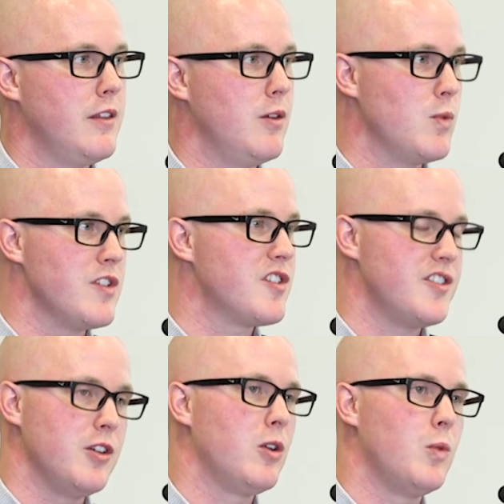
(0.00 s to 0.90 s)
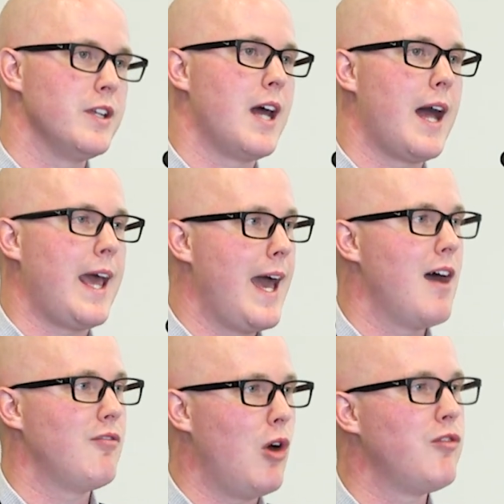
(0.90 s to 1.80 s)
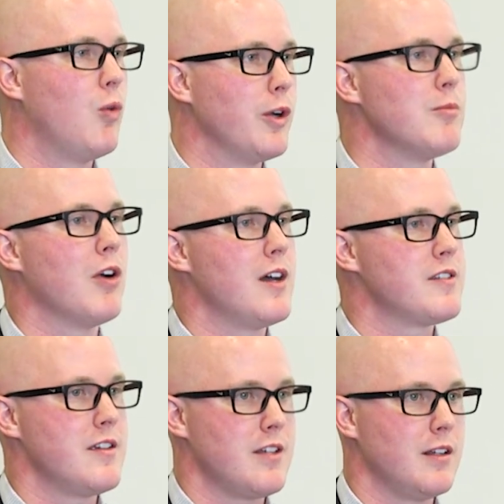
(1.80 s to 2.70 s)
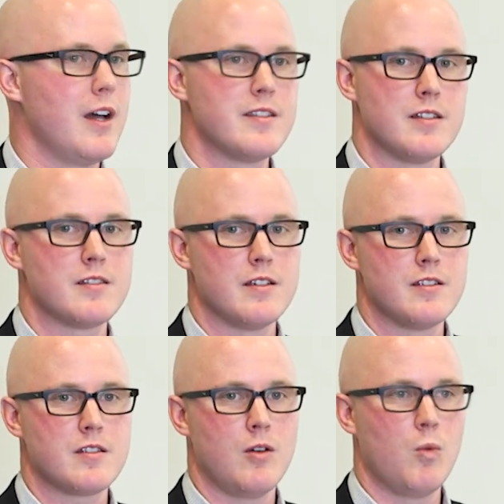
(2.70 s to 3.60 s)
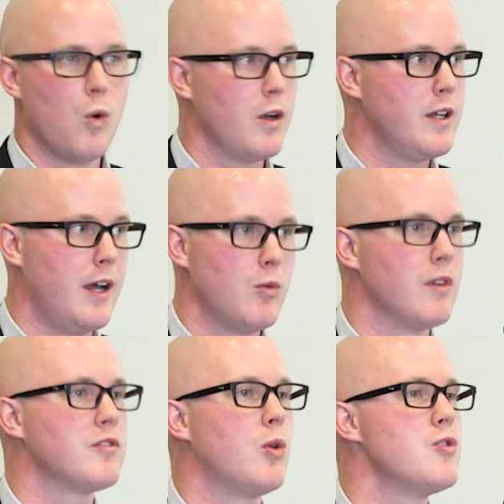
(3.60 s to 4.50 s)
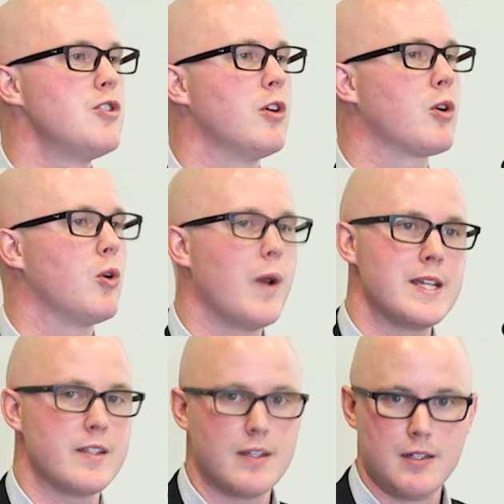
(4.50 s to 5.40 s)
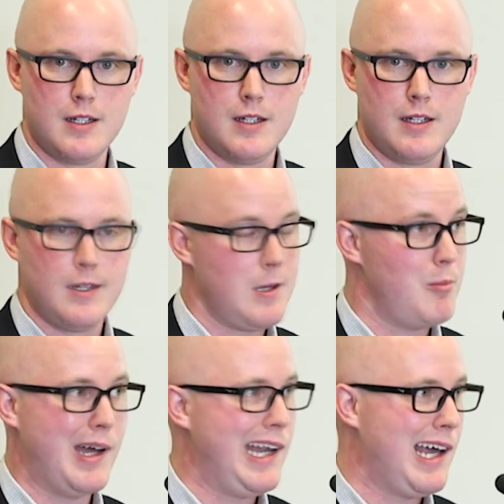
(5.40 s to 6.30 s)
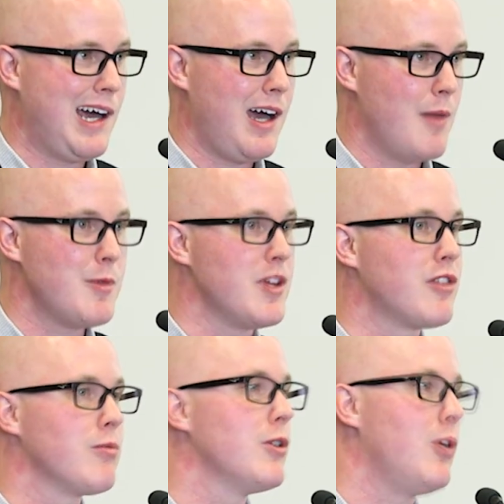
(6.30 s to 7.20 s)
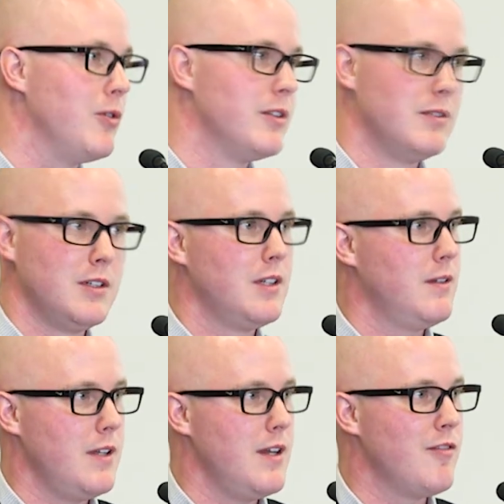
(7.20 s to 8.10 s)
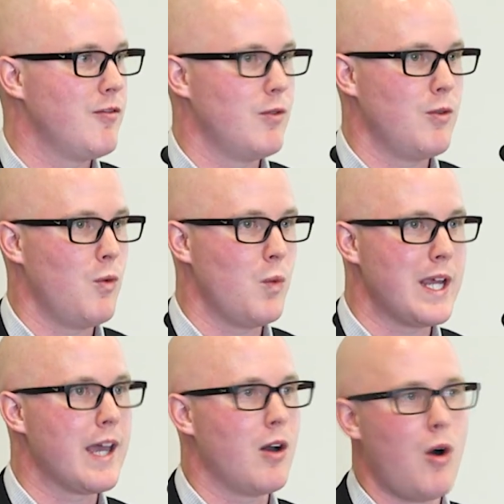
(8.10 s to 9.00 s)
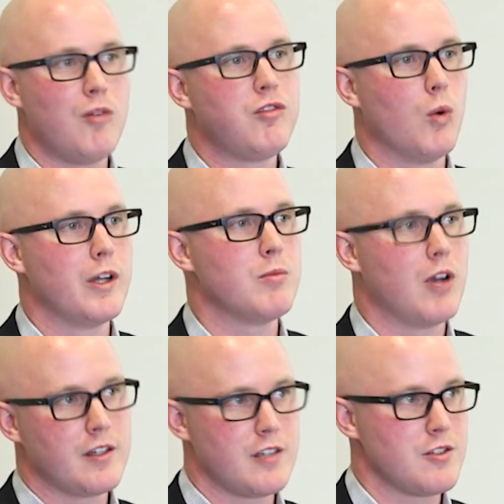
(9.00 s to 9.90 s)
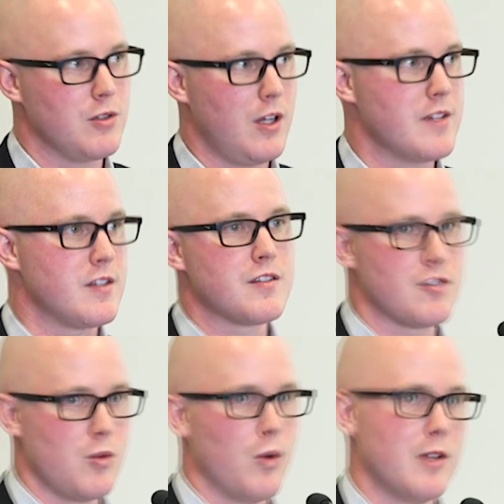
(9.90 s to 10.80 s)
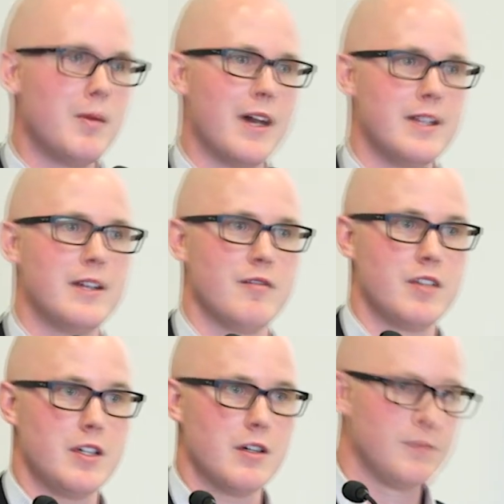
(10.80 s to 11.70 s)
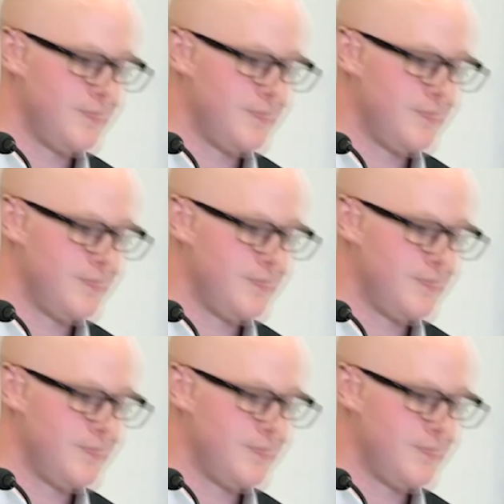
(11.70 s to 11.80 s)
that we still would not have all 40 processing licenses awarded, I would have told you you're crazy. But I'm going to be thrilled if we get all 40 processor licenses awarded by the end of the year.